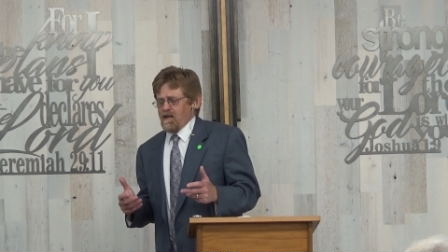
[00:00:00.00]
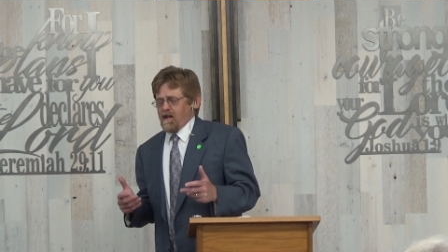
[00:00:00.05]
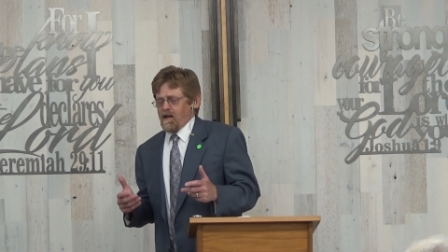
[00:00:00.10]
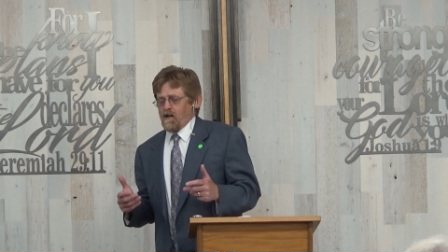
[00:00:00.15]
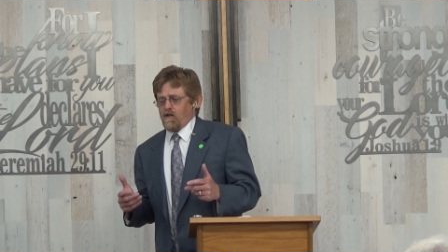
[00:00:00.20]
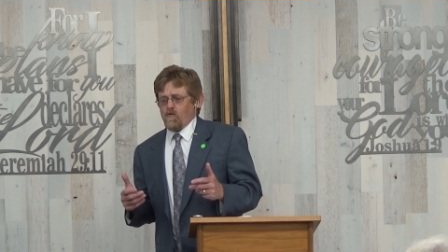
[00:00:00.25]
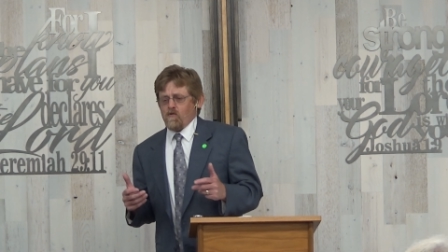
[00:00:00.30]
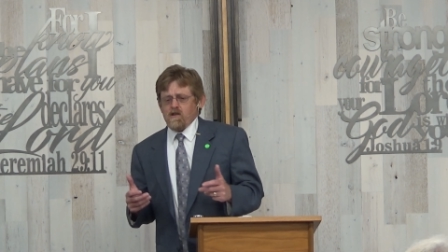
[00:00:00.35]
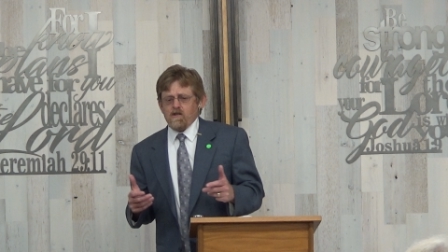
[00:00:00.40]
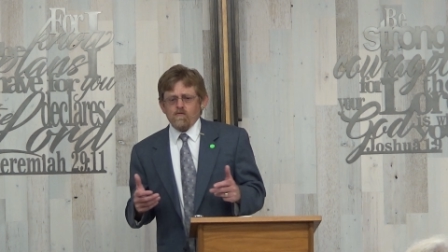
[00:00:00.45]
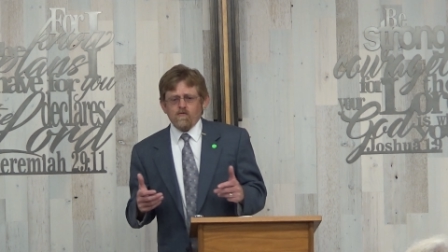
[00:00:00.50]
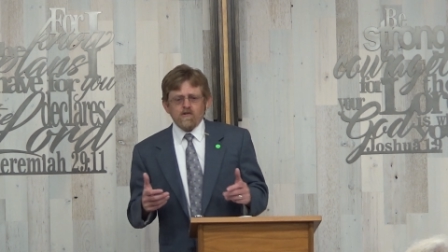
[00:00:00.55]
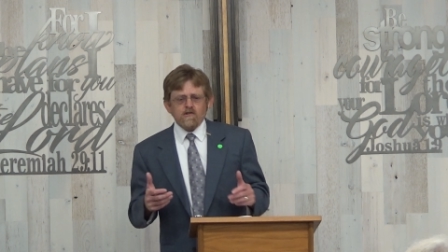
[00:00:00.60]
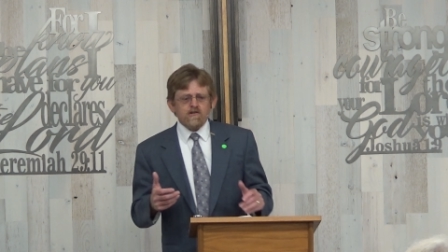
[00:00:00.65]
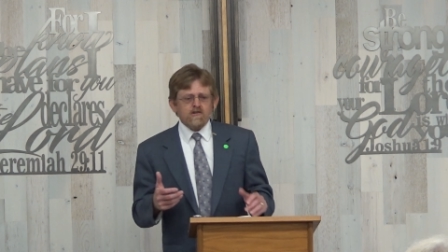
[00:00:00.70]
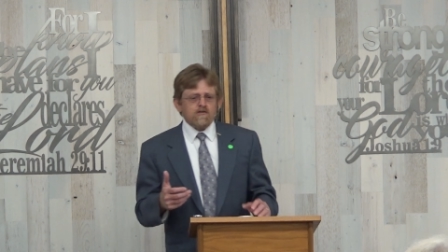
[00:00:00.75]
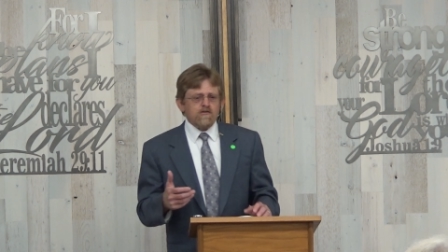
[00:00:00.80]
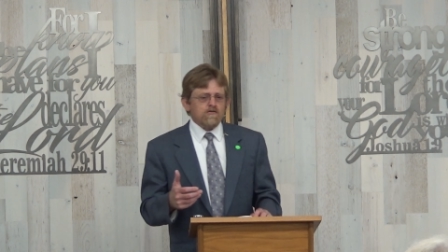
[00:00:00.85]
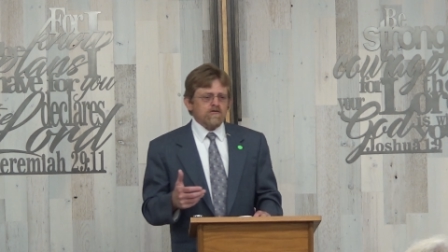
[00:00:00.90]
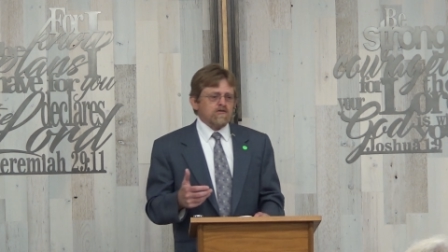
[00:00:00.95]
how we would
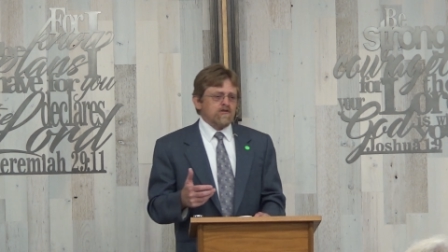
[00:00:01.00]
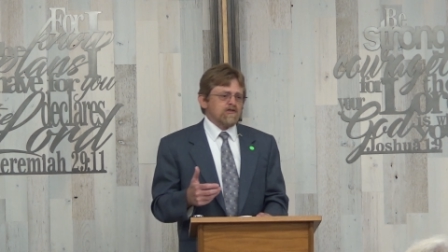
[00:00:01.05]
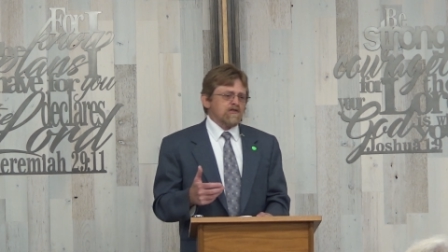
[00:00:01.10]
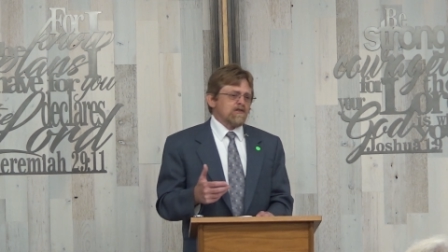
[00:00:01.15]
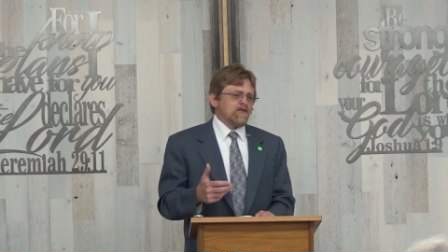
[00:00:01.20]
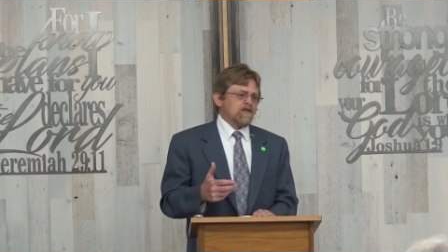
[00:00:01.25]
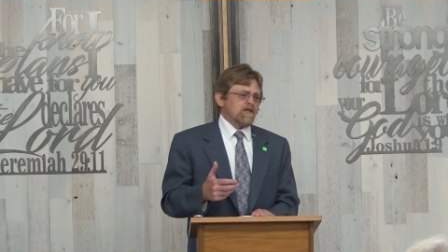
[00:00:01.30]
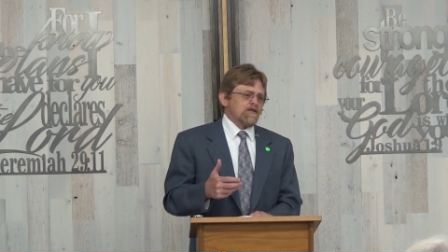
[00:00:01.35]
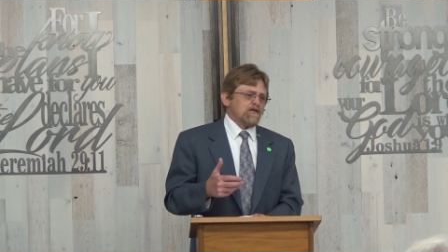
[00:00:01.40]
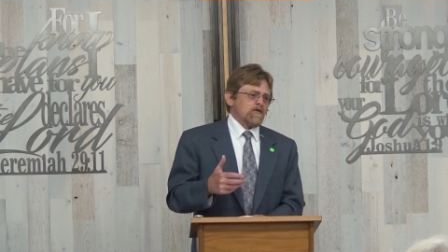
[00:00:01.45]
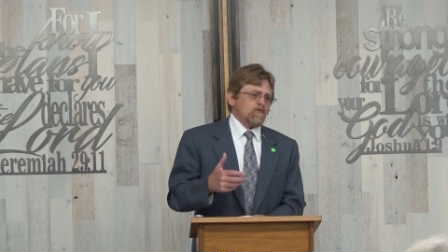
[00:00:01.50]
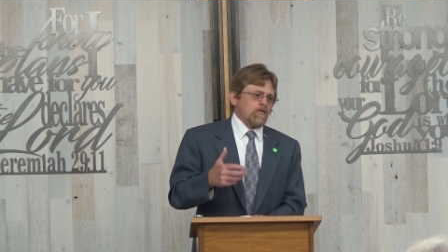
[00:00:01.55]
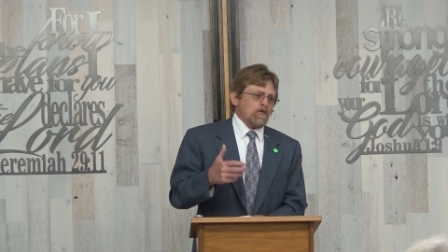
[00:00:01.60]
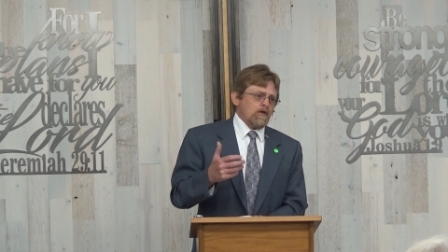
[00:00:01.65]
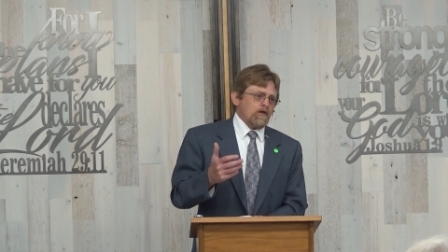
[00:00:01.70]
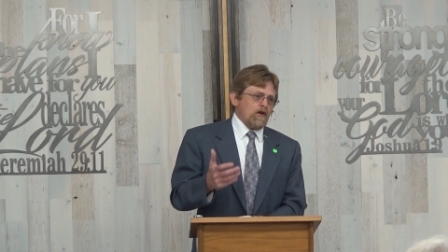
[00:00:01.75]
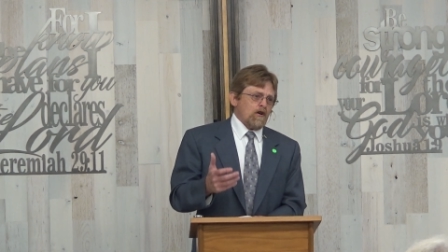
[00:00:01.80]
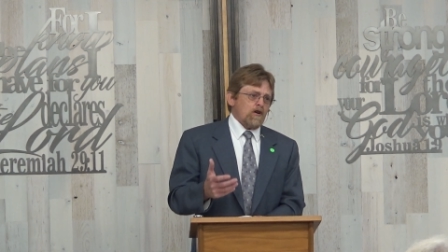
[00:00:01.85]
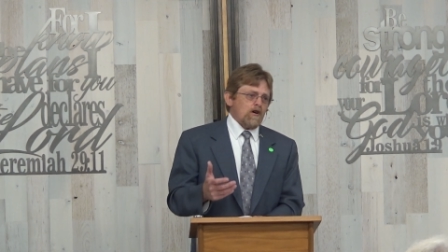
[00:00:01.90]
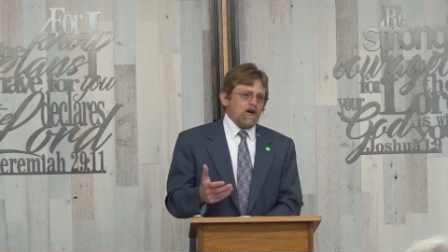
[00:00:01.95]
use the
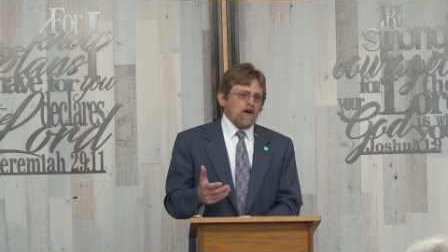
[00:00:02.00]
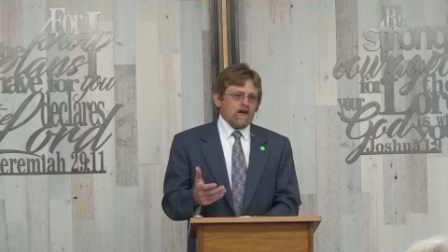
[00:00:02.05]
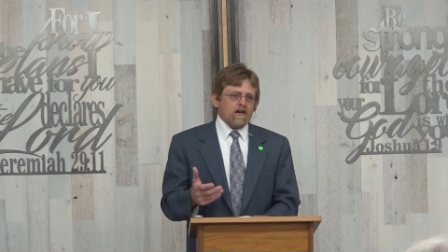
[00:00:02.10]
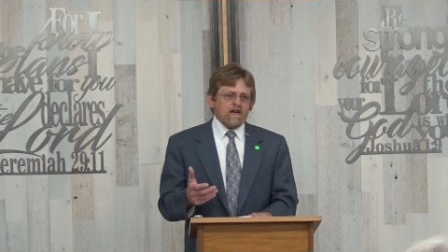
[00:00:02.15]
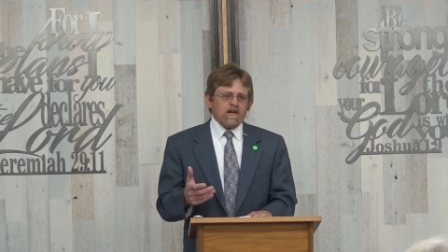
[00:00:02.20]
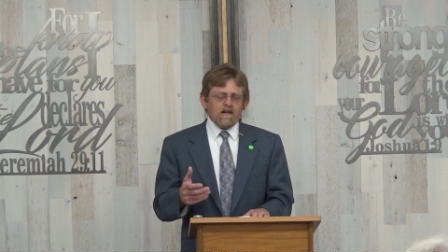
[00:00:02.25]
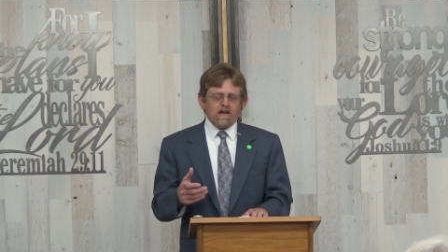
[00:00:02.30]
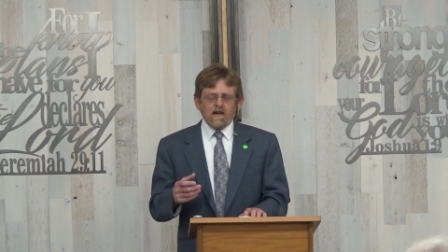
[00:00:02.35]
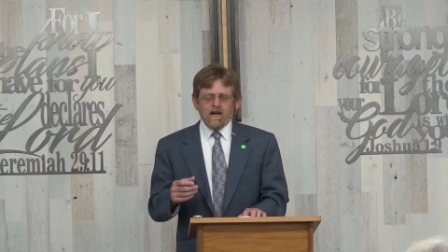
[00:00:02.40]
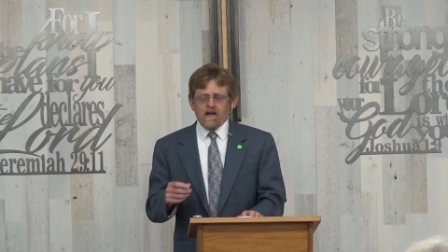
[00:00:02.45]
word hawk.